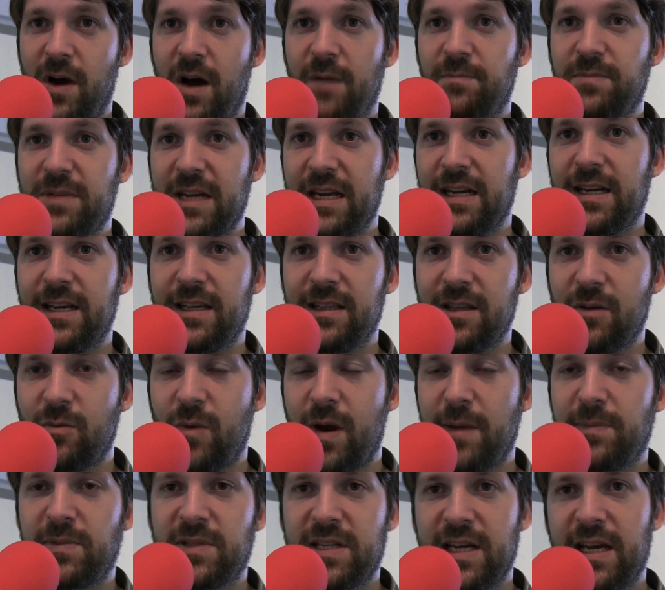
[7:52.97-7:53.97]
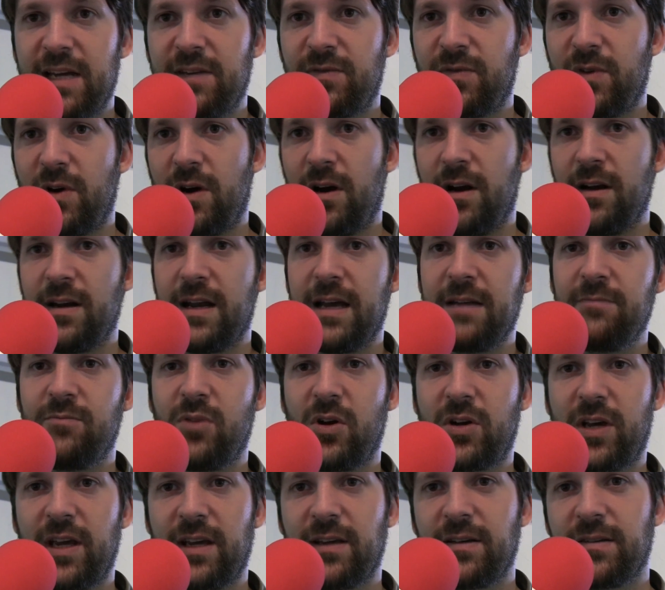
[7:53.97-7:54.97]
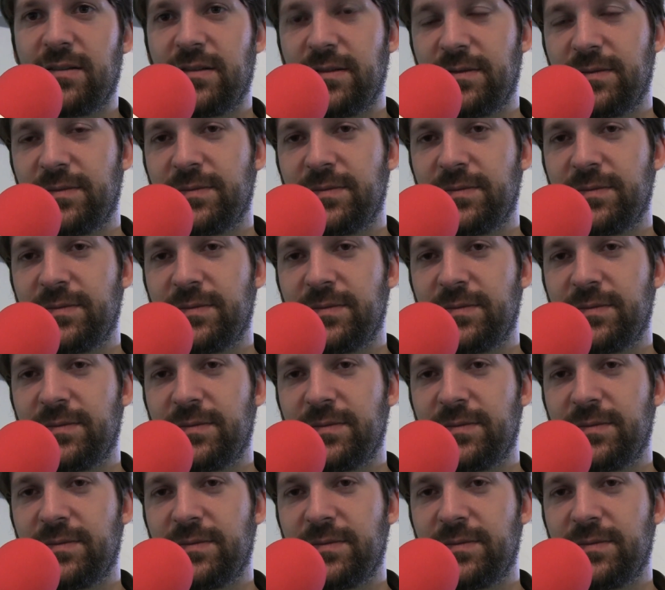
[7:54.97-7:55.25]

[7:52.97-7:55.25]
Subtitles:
updating the website for online booking.